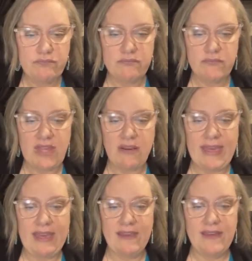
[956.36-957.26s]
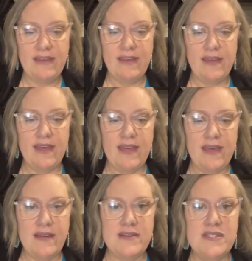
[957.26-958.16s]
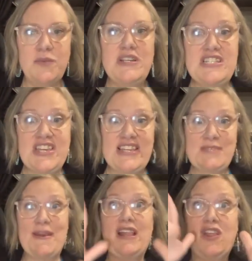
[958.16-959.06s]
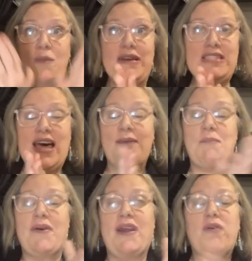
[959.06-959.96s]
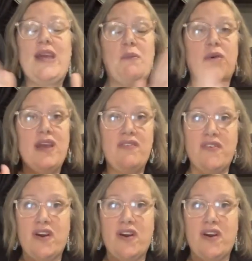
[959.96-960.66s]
Okay. So we're just going to spend a little bit of time in prayer. We're going to pray for our